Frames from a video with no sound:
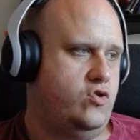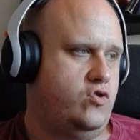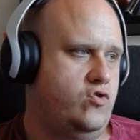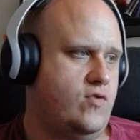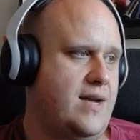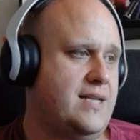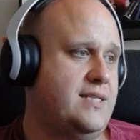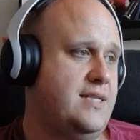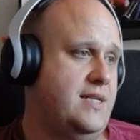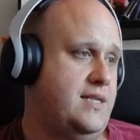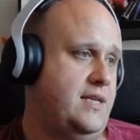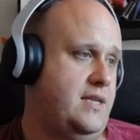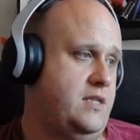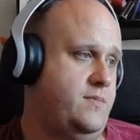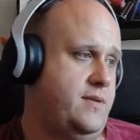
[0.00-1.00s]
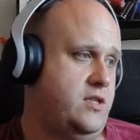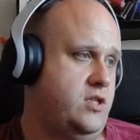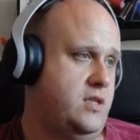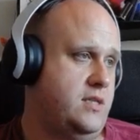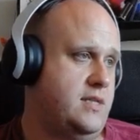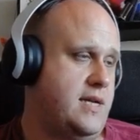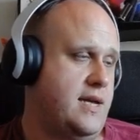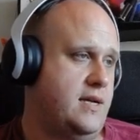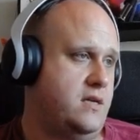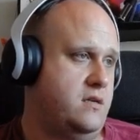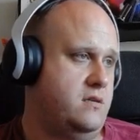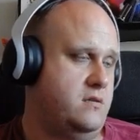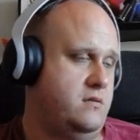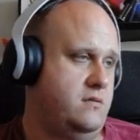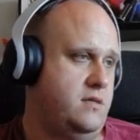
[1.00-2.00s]
Drastically special attack.
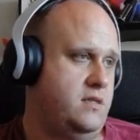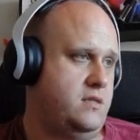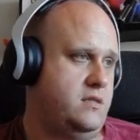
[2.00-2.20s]
Oh, he's